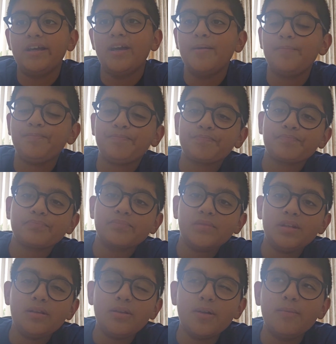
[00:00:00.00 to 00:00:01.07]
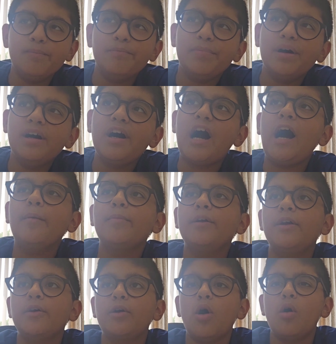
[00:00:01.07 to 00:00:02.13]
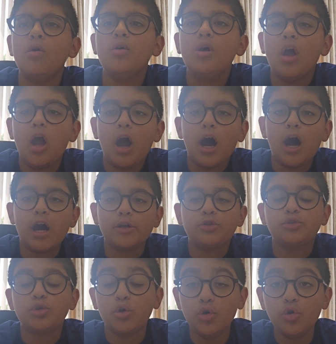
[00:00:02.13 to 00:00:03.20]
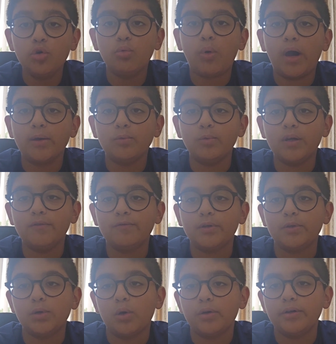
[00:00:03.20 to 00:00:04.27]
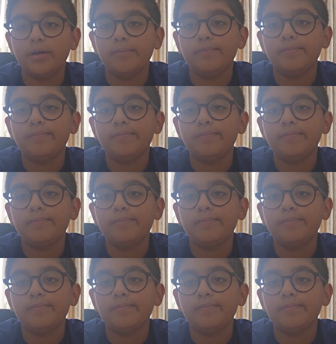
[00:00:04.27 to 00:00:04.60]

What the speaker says: game. But I'm going to go a 2-1 win for Tottenham.